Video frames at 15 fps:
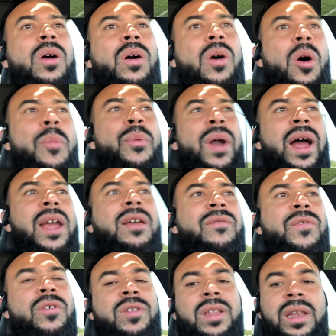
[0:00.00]
O'Brien
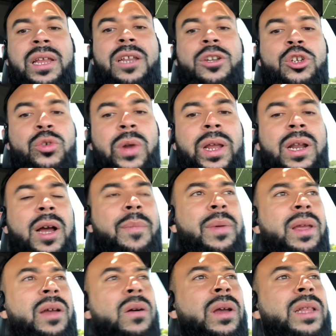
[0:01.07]
feels the need to trade up and
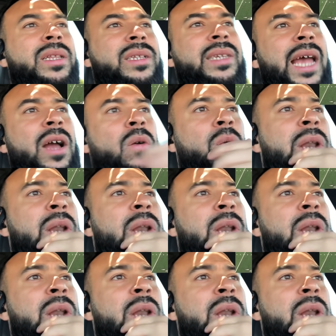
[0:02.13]
go get the tackle.